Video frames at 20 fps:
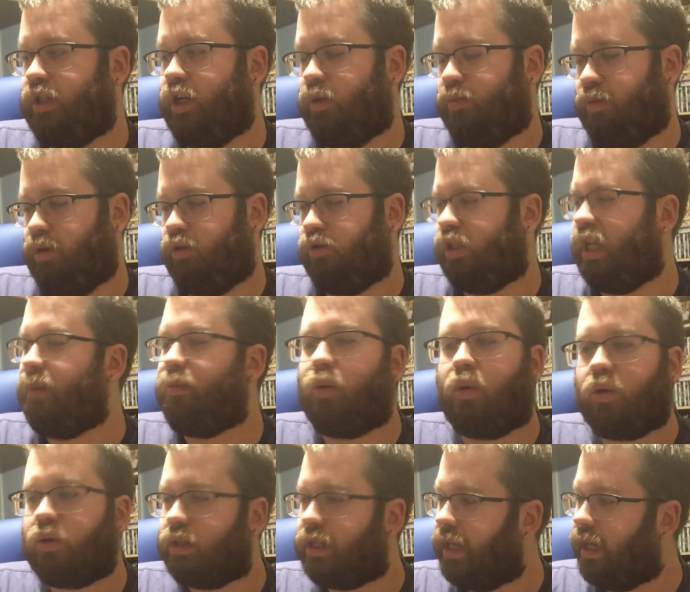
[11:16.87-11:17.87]
Deer bones. That
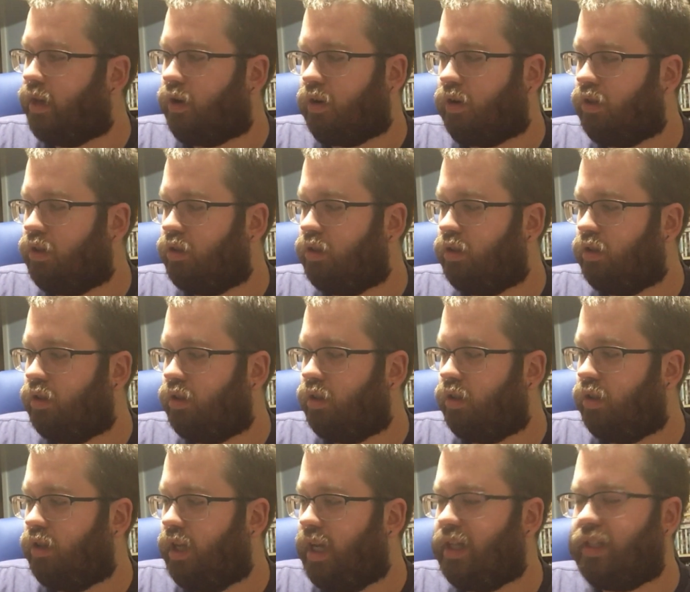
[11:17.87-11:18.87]
poor deer.
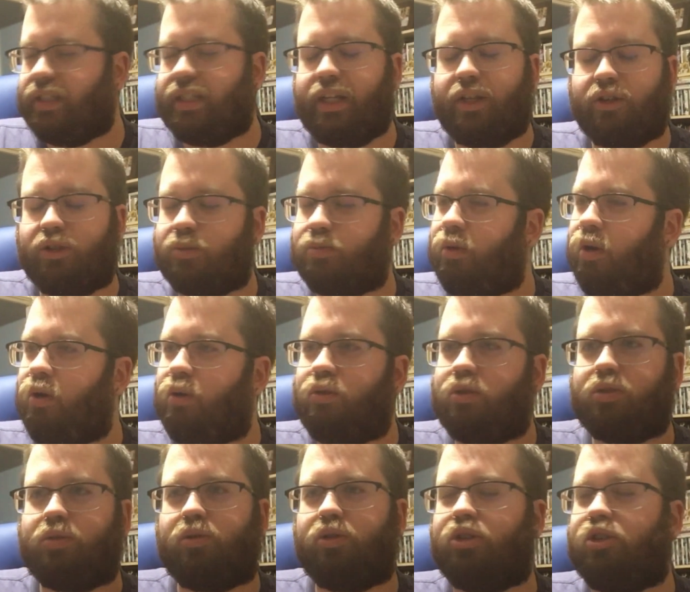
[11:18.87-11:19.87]
That deer's
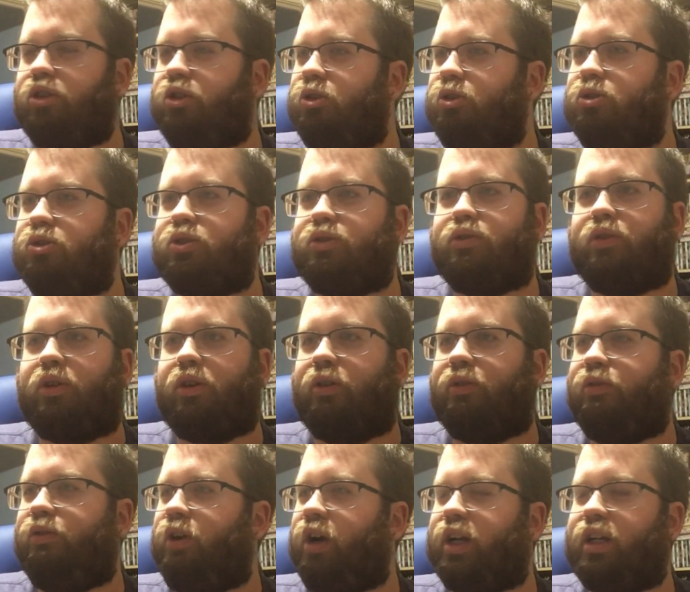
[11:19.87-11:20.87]
bones were used for a
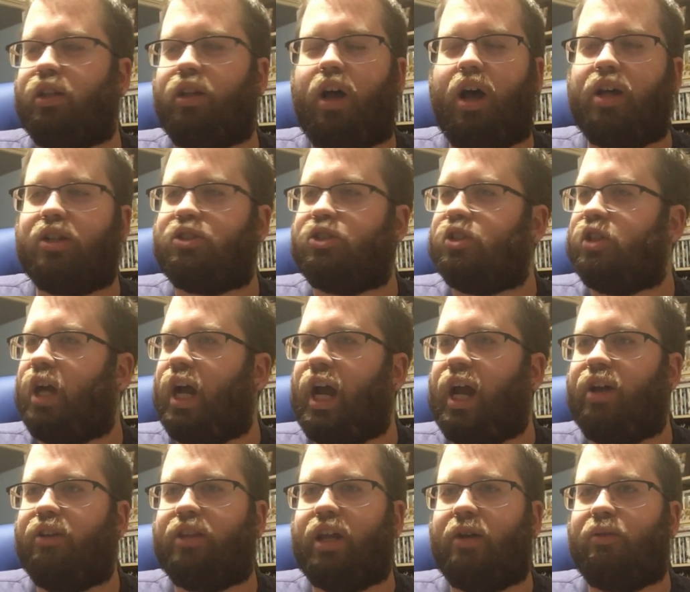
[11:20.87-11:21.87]
fucking lost
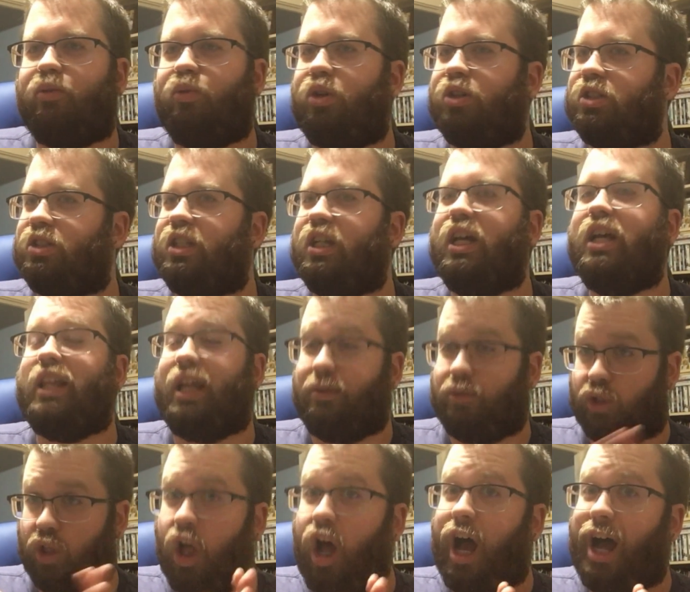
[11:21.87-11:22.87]
child that was
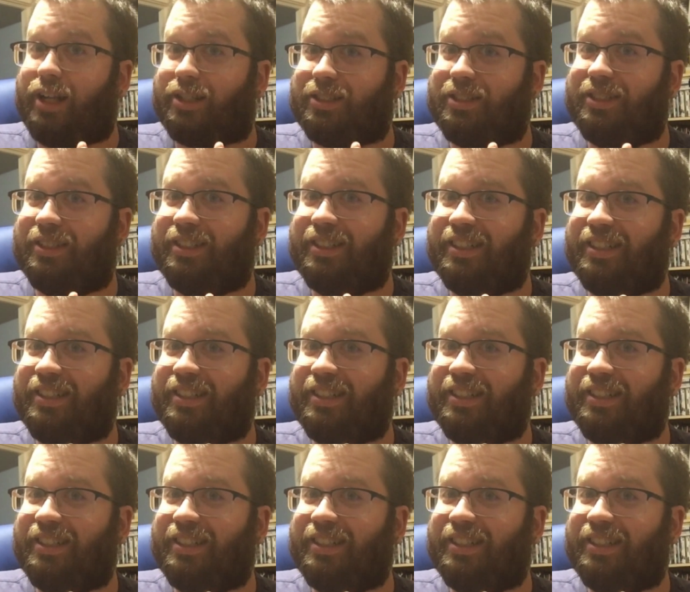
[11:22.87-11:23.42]
lost.